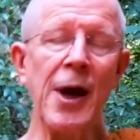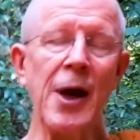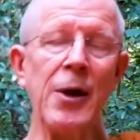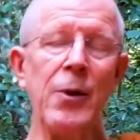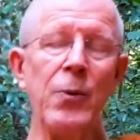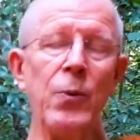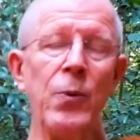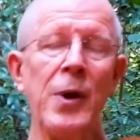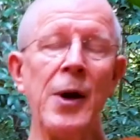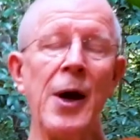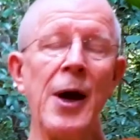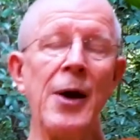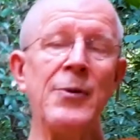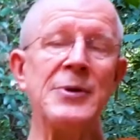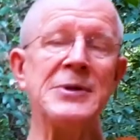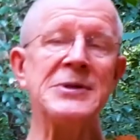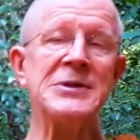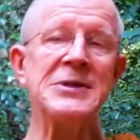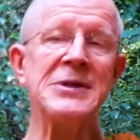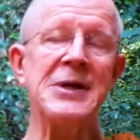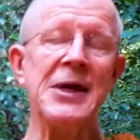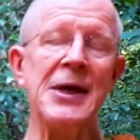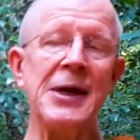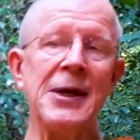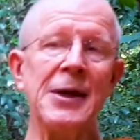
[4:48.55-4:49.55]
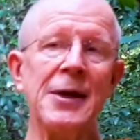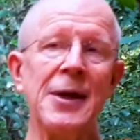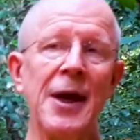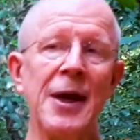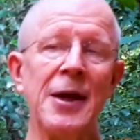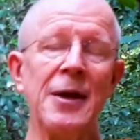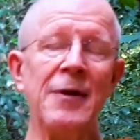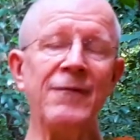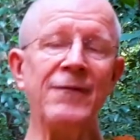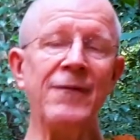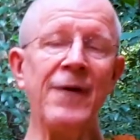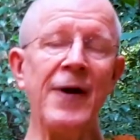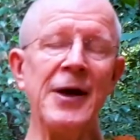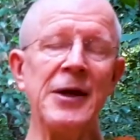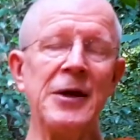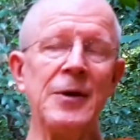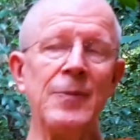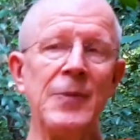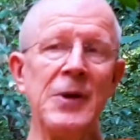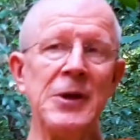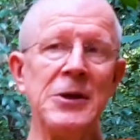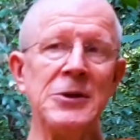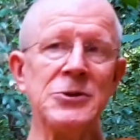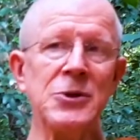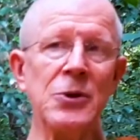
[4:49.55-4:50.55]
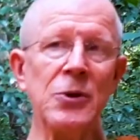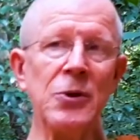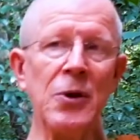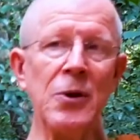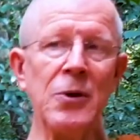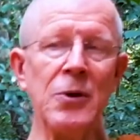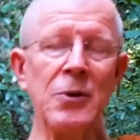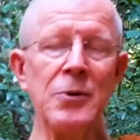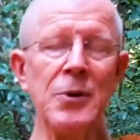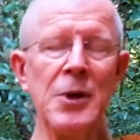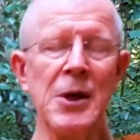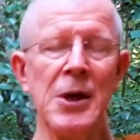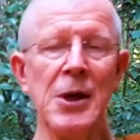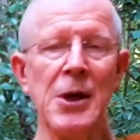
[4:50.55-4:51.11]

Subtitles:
where I was staying and invited me to go